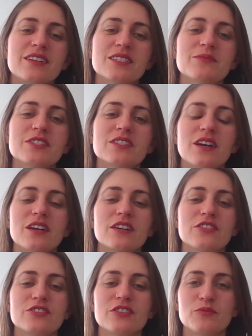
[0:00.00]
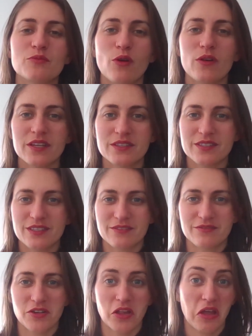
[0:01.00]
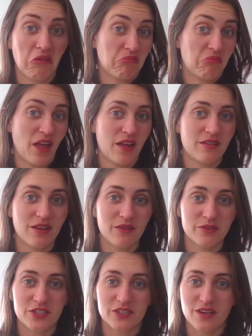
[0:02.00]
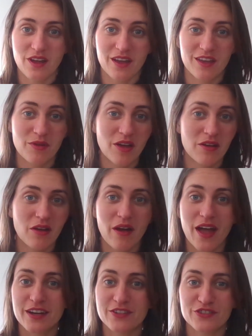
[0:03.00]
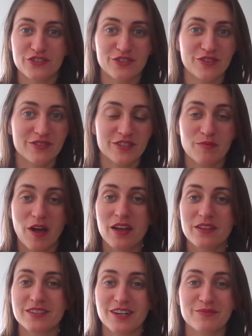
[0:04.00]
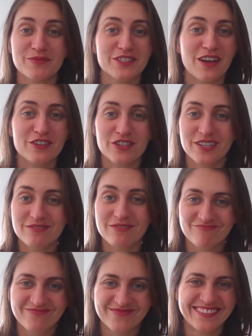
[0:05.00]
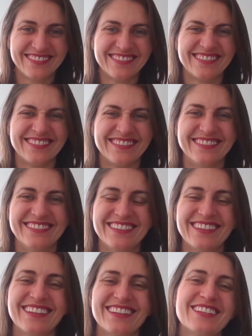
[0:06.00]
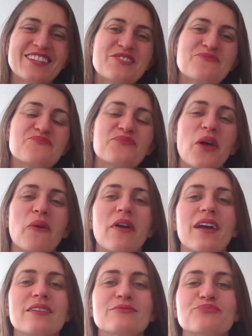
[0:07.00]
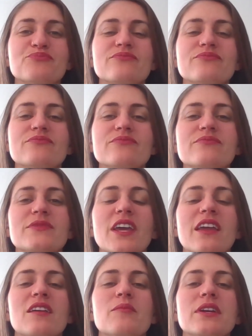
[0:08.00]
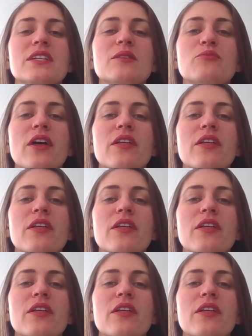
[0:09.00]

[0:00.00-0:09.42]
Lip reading: to massage those points, and if you're like, I don't know what she's talking about, go ahead and just choose a spot and start massaging it. Okay. Taking a big deep breath.